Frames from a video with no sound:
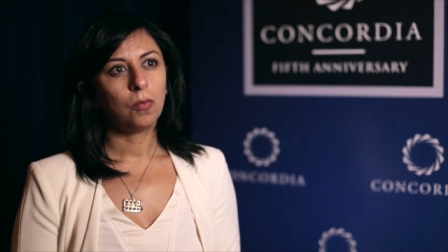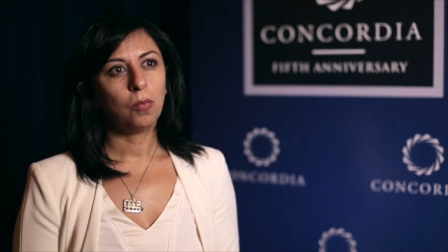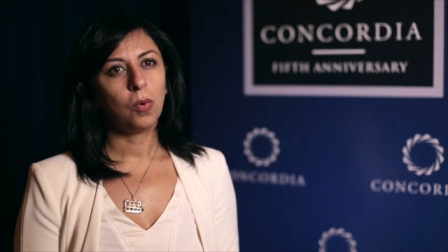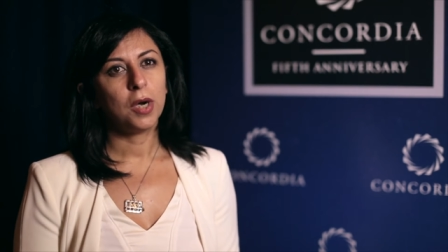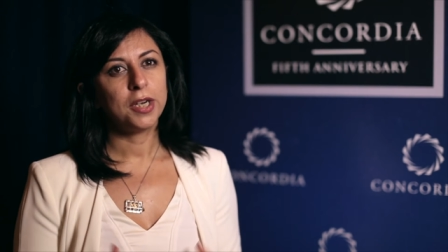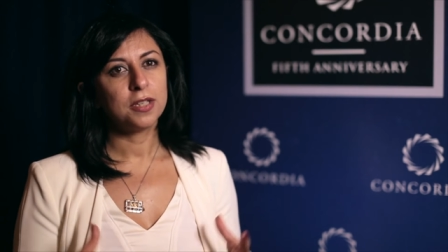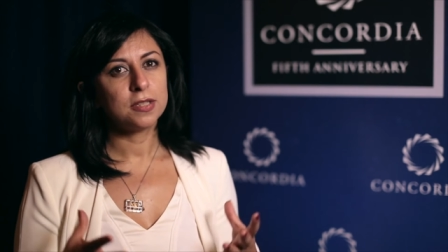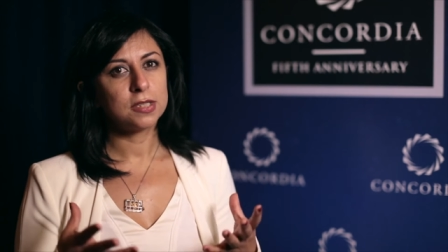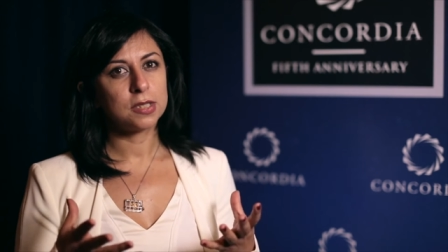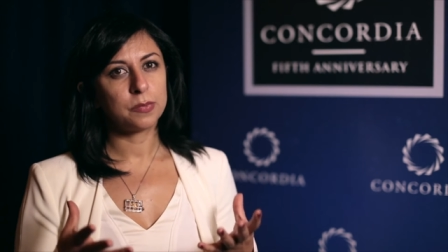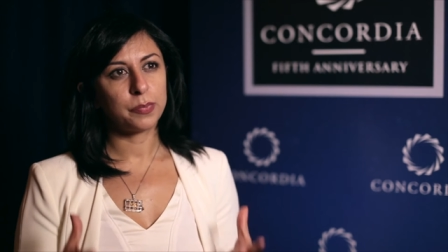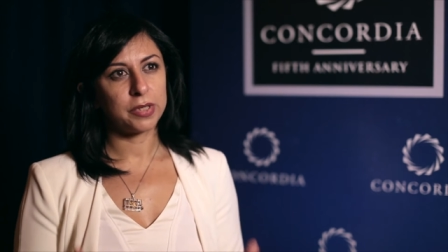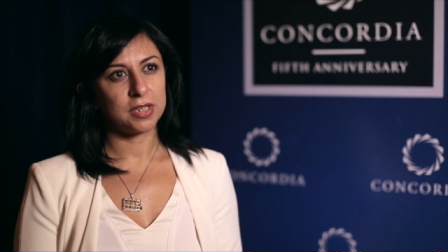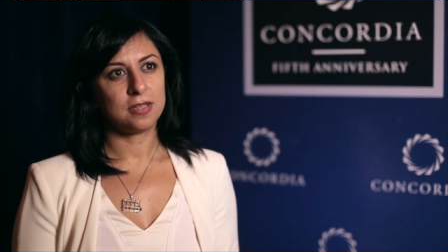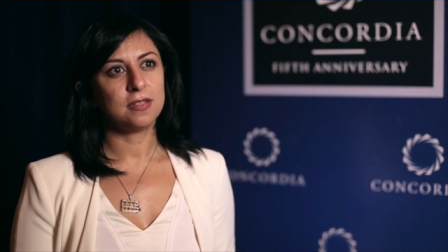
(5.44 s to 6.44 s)
What a
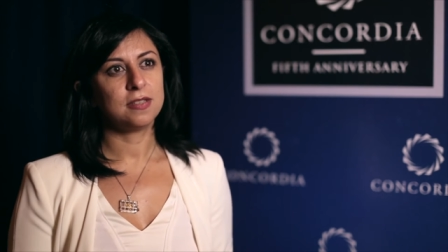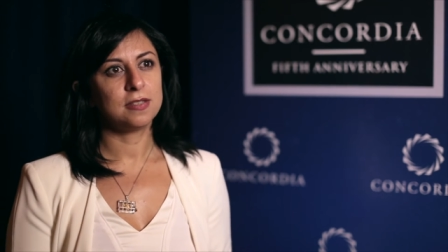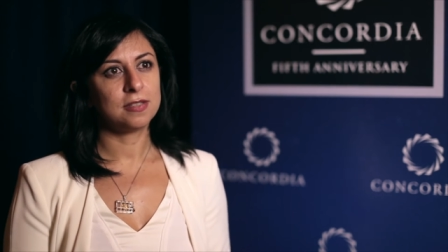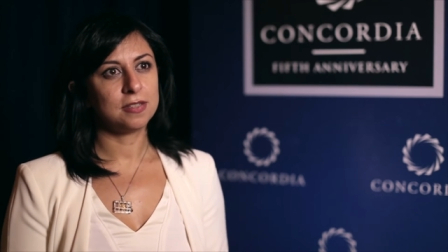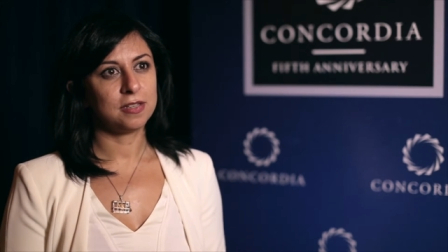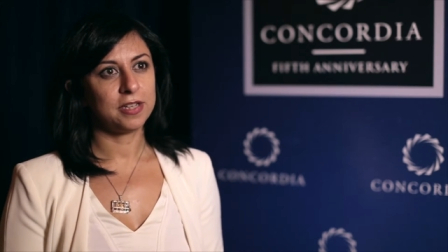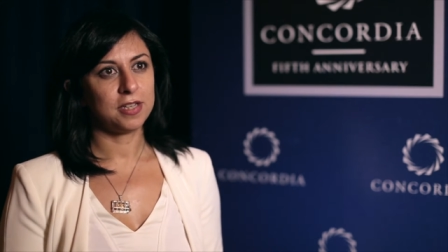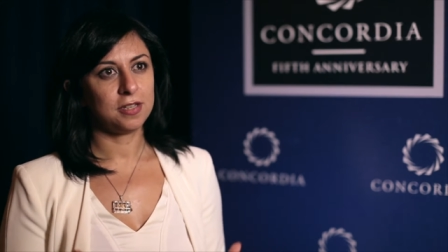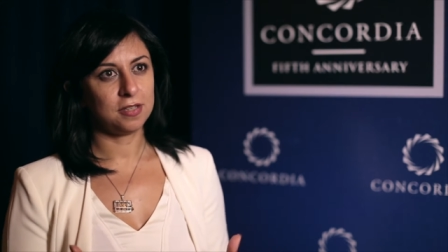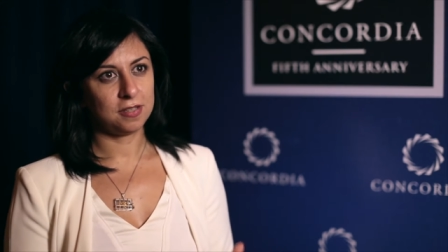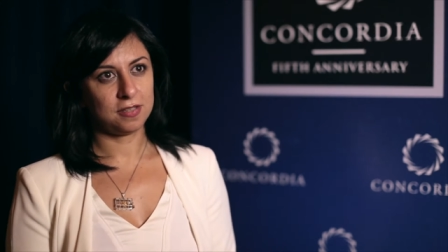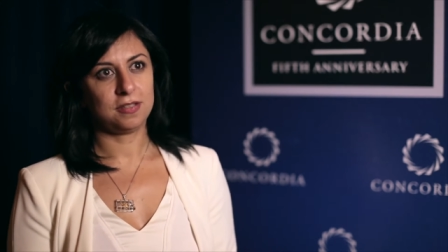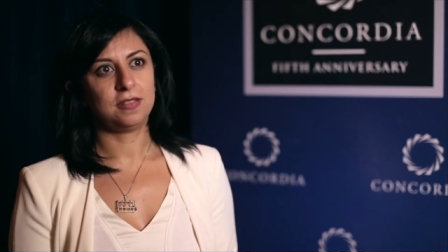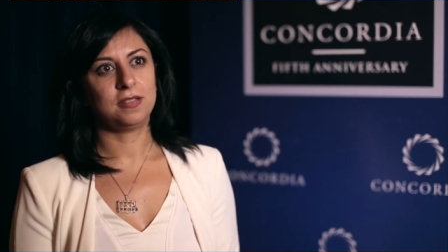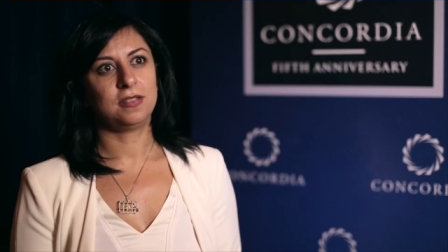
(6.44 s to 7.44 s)
space like
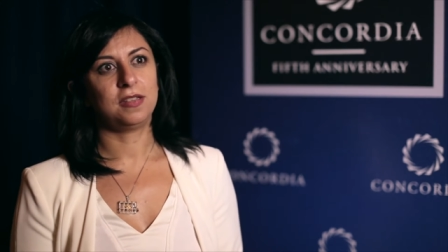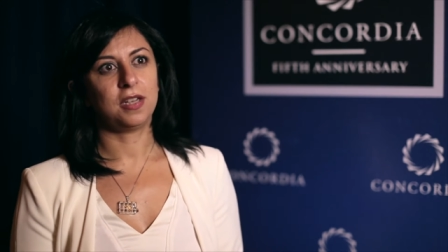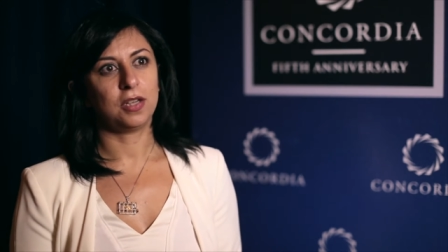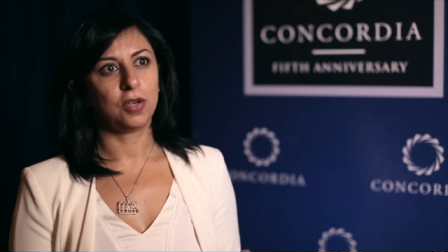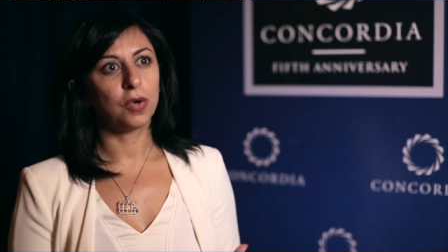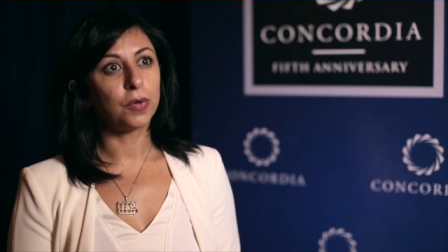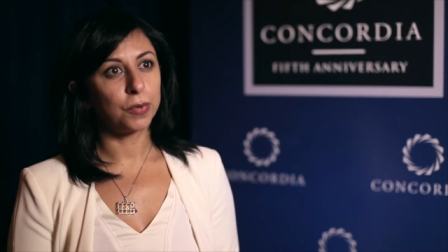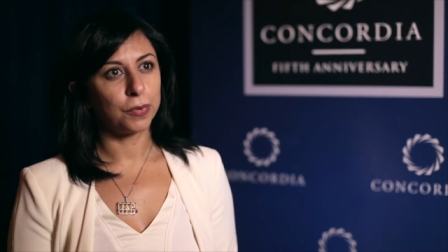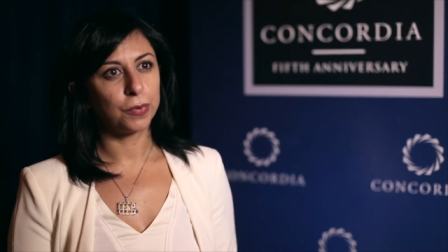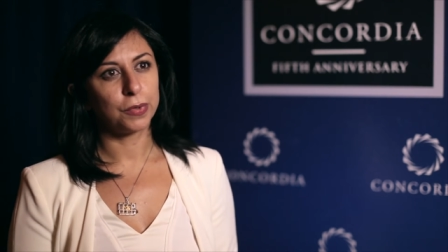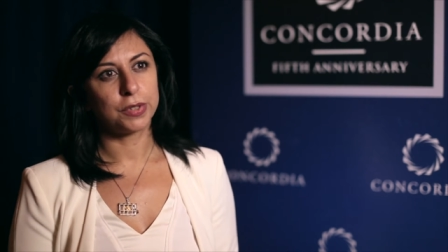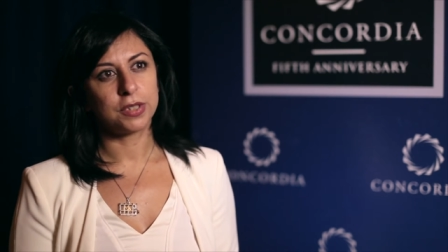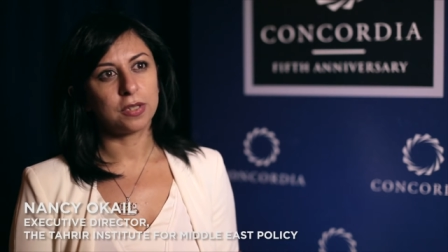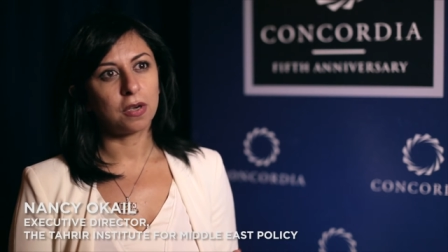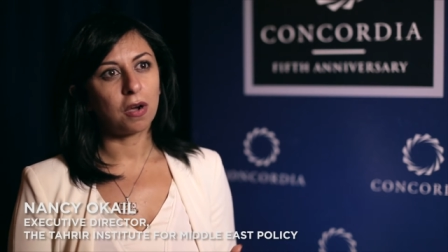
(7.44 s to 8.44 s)
this that
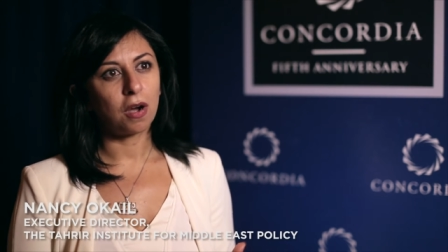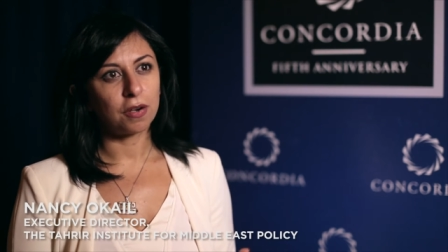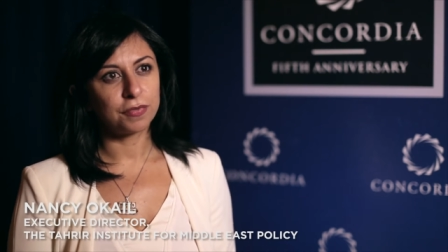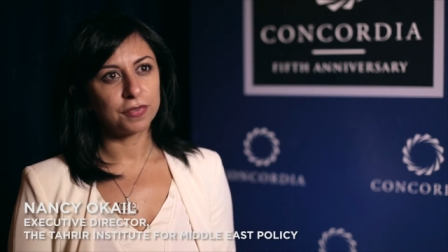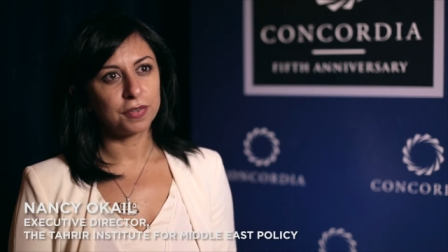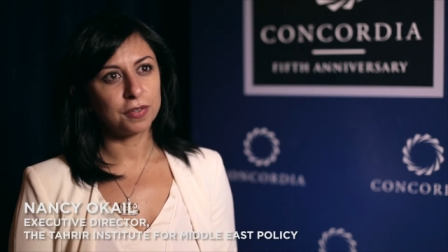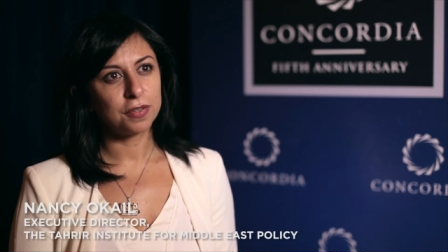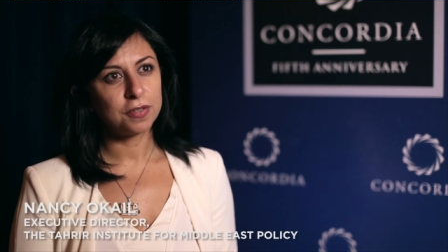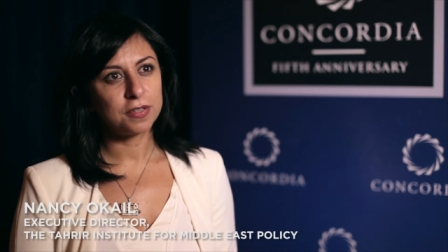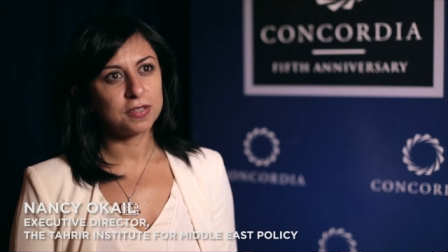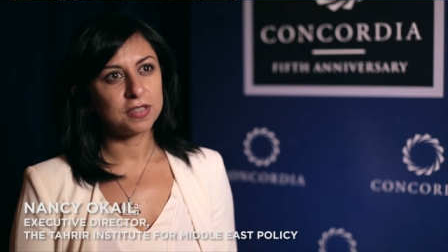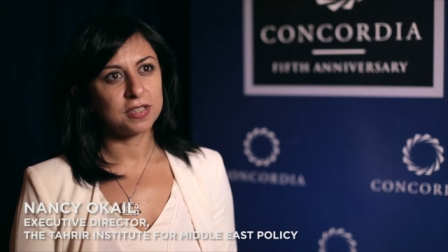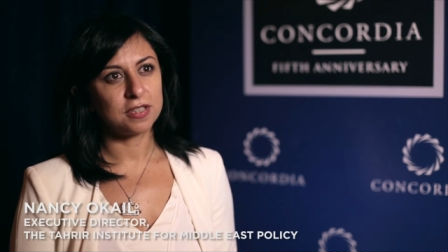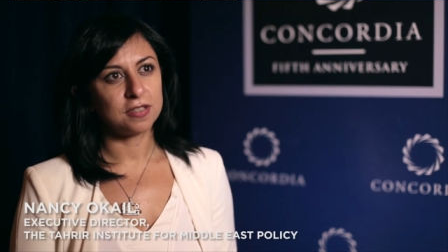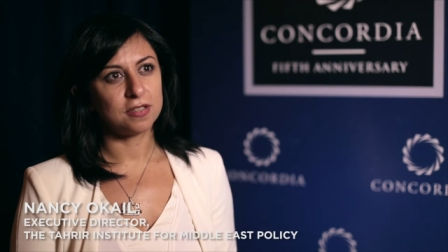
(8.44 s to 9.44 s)
Concordia
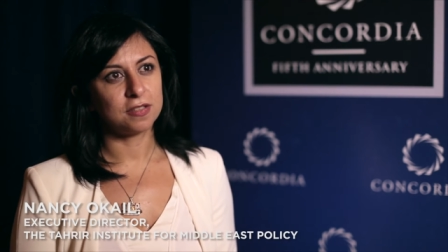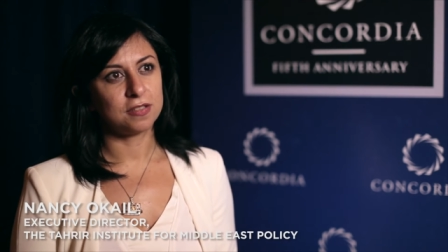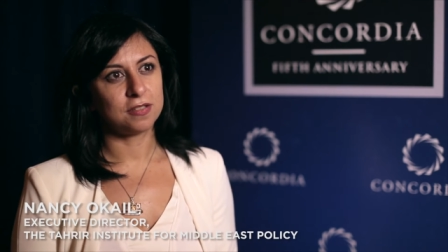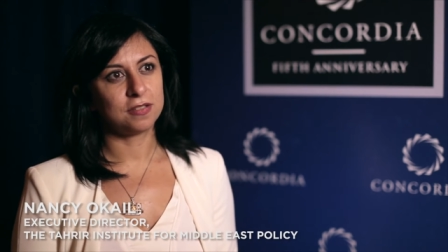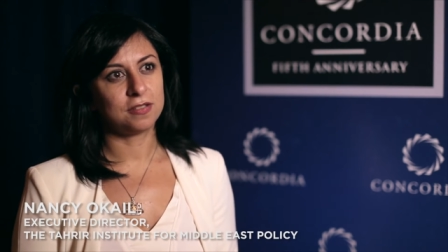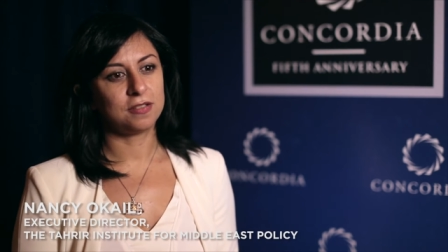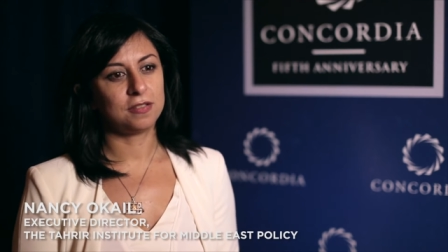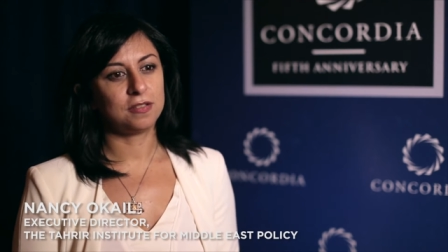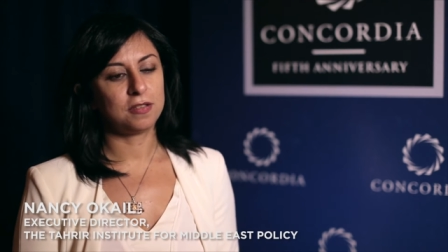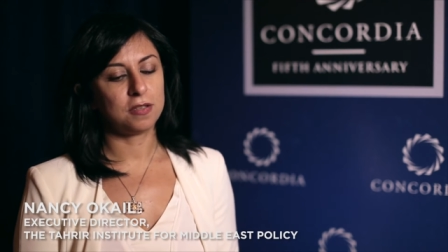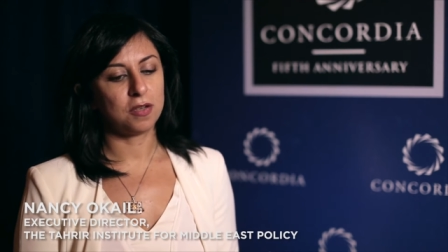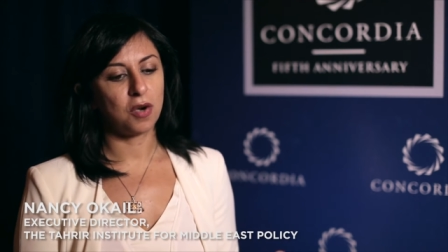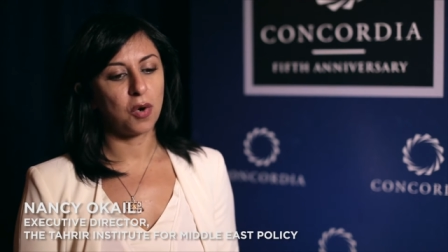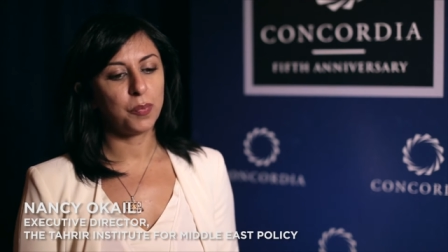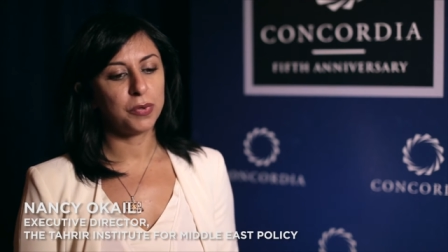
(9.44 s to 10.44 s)
offers is
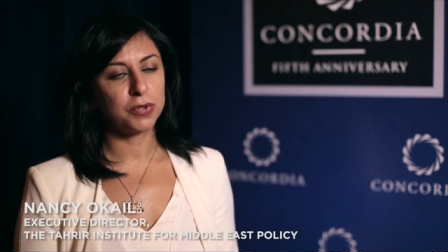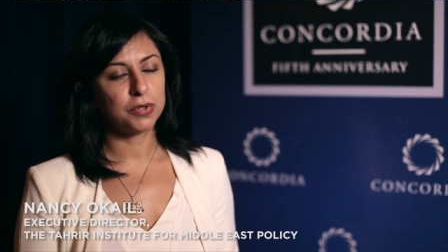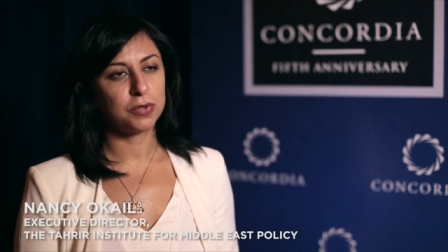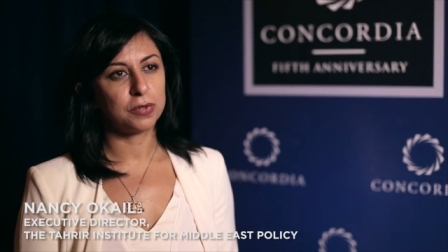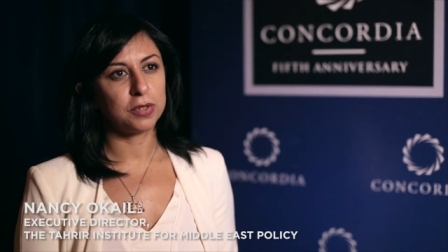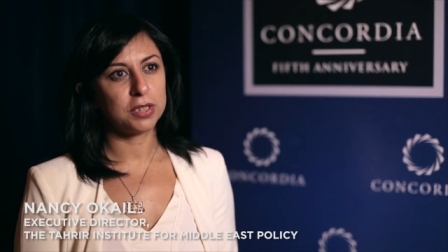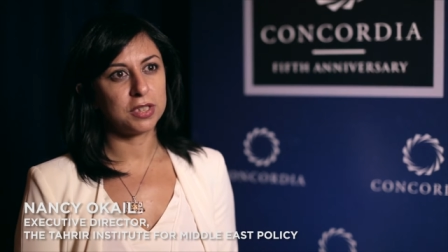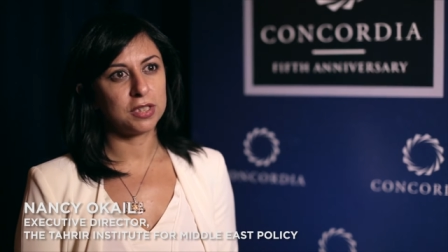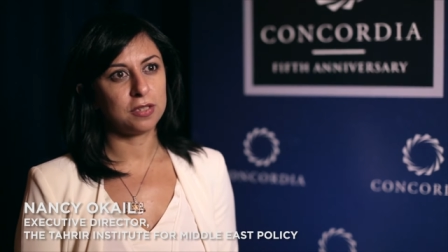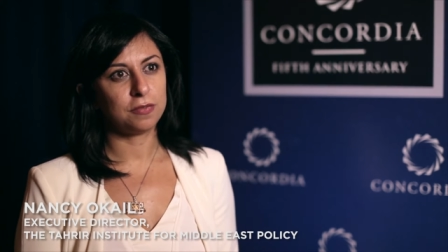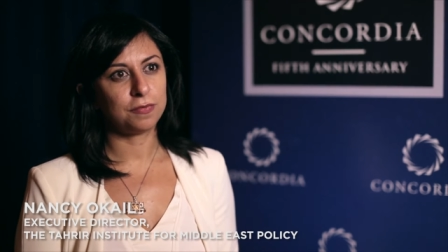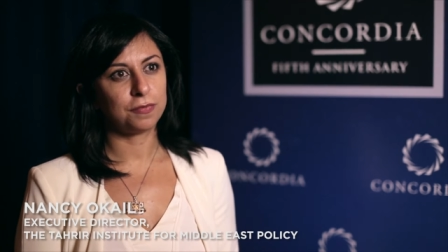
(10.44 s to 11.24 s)
the opportunity